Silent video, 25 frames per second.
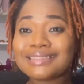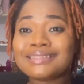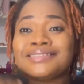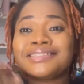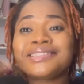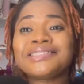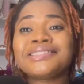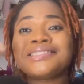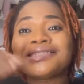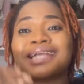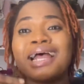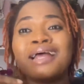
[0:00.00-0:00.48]

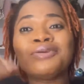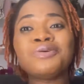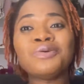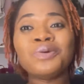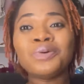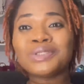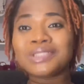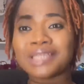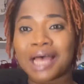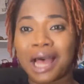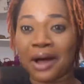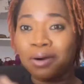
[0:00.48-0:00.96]
Trisha
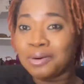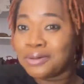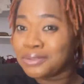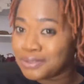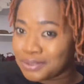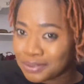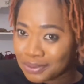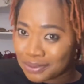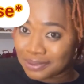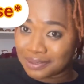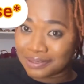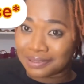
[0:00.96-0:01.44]
knows her
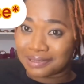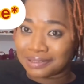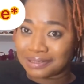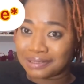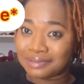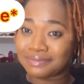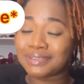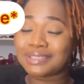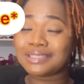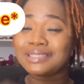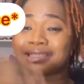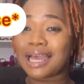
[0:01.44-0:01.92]
onions.
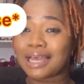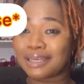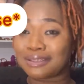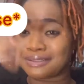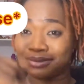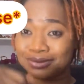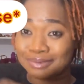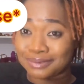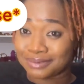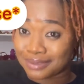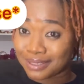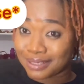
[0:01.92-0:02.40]
If you see her
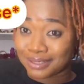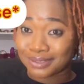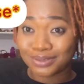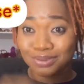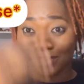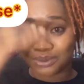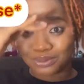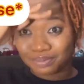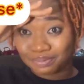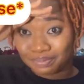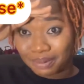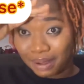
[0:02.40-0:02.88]
student,
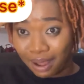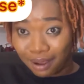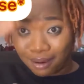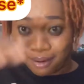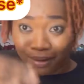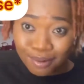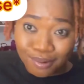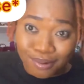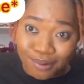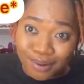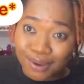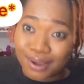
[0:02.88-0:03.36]
you
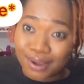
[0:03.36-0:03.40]
bow.